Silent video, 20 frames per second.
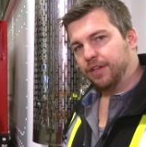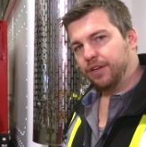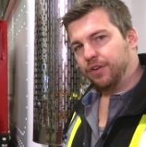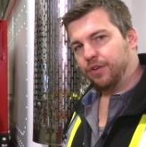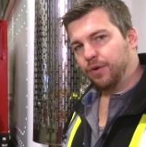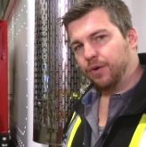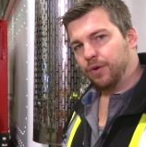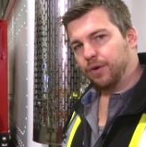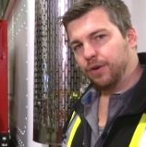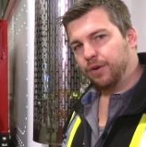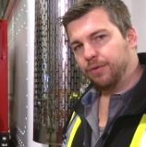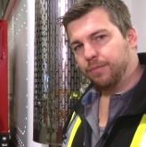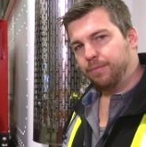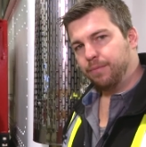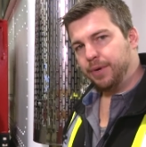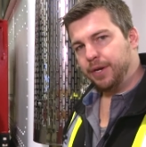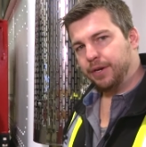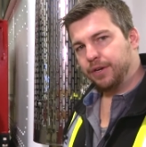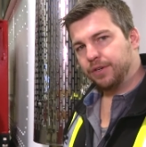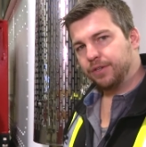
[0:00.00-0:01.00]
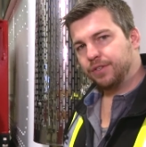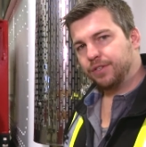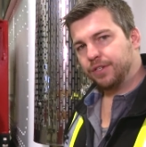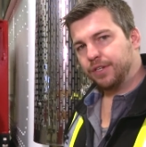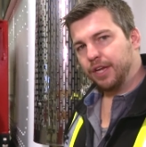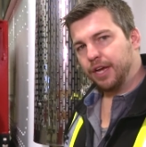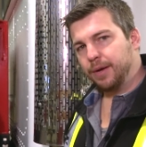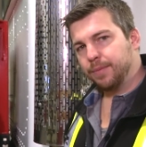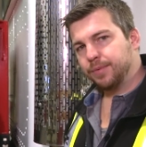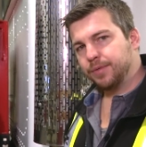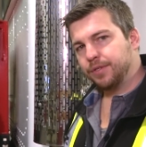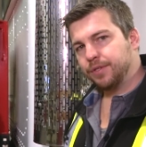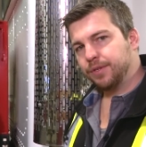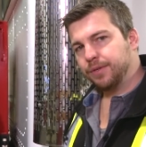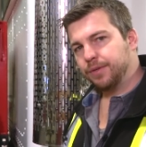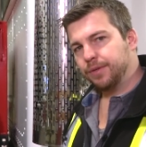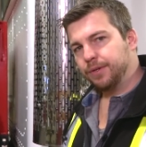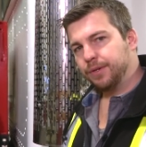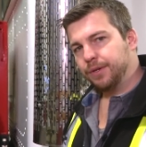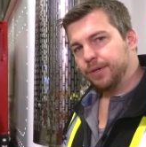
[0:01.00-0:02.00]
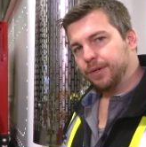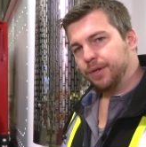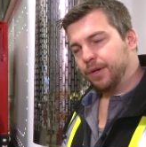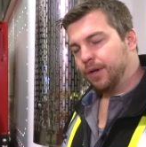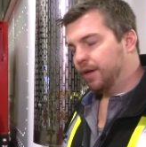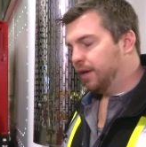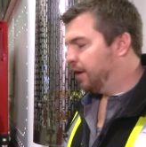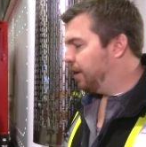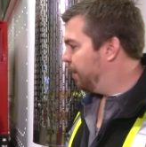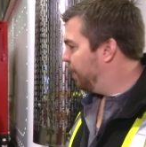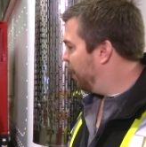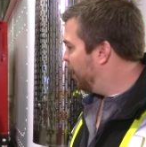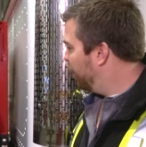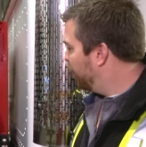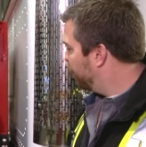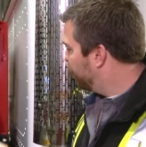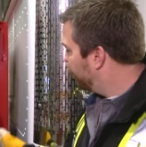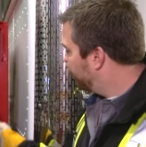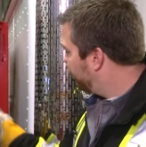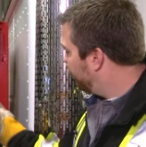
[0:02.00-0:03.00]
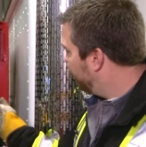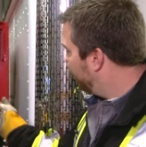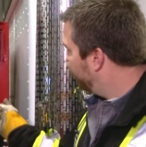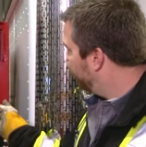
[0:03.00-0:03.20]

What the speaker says: the door, mirrors, steps. Now you'll see